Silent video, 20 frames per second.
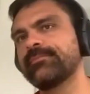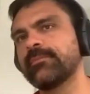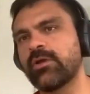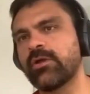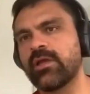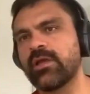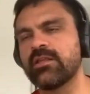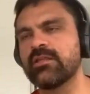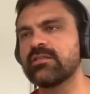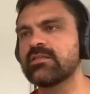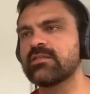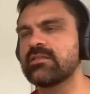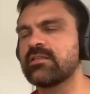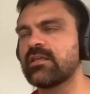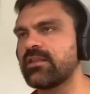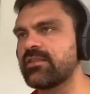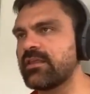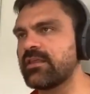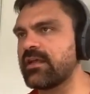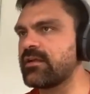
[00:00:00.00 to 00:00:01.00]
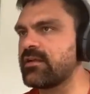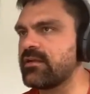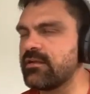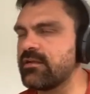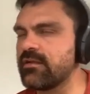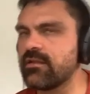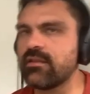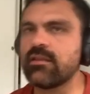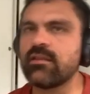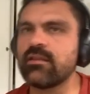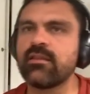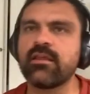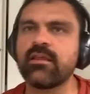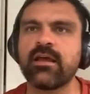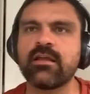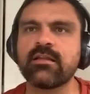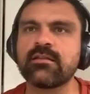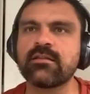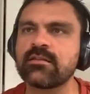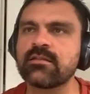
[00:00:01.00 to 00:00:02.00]
okay, this is not that
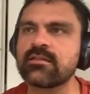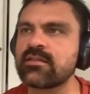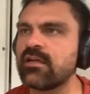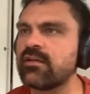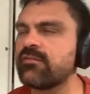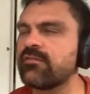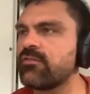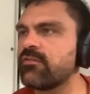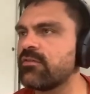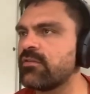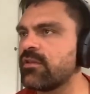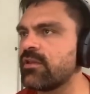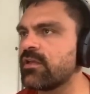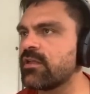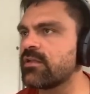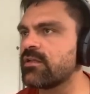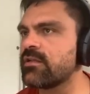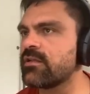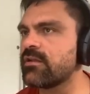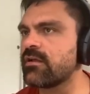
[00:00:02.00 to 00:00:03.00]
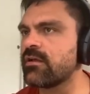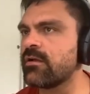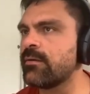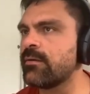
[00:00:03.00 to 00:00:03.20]
insightful in the end.